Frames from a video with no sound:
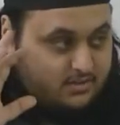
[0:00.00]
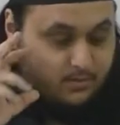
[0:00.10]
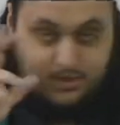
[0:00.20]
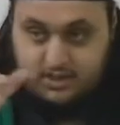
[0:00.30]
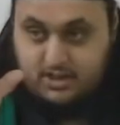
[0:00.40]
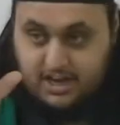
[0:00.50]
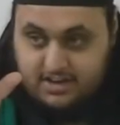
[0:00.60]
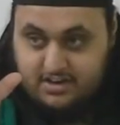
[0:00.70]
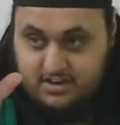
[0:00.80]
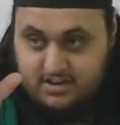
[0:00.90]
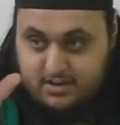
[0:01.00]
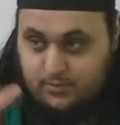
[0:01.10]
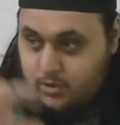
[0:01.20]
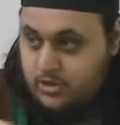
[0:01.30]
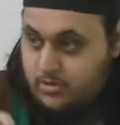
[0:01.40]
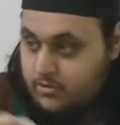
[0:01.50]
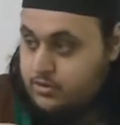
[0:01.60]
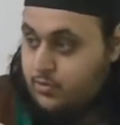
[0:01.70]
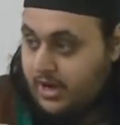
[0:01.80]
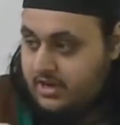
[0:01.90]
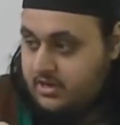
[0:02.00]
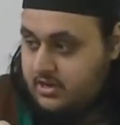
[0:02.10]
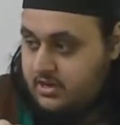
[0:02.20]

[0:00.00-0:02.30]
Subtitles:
So they went in the night when it was quiet.